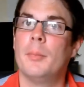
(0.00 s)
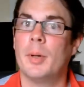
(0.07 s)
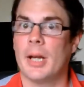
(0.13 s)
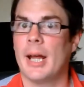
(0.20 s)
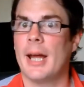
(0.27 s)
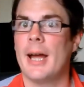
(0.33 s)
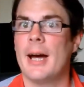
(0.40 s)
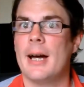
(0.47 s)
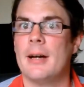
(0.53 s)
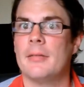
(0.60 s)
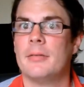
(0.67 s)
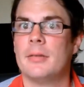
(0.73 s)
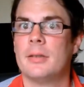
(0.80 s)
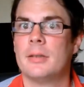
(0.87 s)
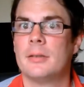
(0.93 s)
But I
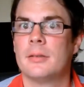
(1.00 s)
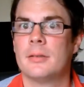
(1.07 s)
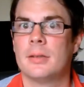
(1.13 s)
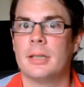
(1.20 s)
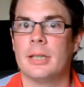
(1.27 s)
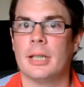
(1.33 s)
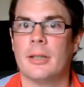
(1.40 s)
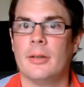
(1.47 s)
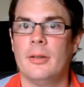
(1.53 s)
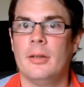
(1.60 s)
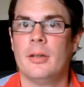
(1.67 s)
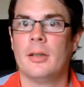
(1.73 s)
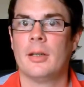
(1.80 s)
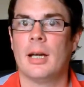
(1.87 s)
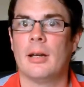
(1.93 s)
have.
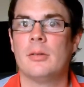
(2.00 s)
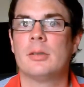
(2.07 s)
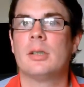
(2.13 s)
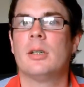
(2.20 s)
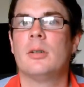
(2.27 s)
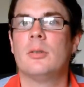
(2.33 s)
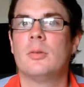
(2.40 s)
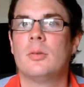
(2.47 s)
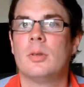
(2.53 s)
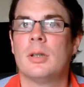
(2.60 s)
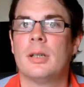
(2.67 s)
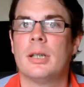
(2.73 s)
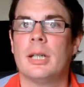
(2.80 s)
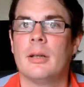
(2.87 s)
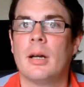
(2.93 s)
I was told
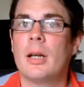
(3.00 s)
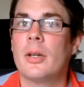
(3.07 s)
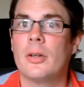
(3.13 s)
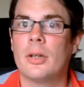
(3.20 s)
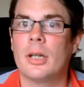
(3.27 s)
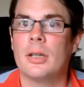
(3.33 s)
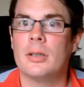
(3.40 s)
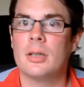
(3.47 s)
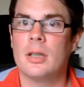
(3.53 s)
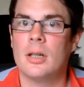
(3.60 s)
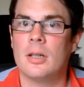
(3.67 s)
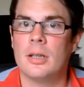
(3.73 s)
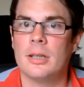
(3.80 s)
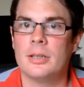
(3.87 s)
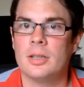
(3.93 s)
I couldn't go into
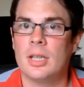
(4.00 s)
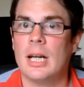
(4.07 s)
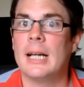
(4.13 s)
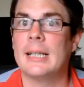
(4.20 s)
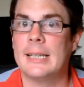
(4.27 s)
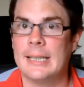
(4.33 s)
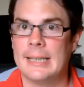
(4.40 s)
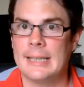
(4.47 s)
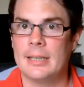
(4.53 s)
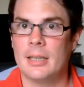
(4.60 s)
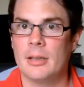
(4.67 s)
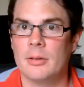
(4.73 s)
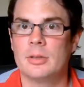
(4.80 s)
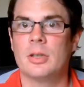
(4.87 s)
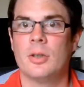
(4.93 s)
college. I did.
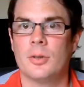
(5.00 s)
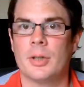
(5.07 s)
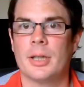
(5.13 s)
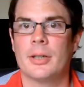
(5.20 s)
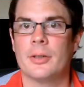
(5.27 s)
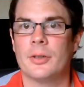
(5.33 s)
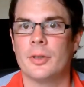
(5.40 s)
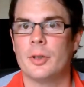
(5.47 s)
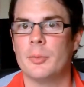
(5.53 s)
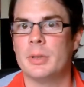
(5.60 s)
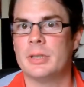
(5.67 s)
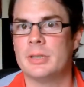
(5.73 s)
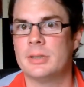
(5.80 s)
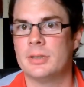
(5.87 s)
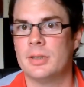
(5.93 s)
I was told I couldn't do
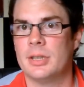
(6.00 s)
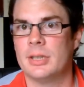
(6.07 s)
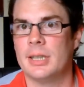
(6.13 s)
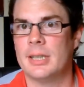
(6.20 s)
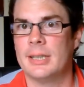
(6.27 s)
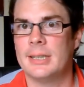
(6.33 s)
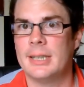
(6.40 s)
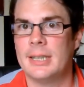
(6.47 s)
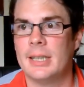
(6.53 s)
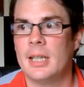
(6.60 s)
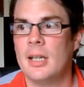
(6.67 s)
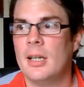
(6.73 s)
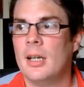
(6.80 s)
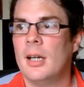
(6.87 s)
business studies, and I did.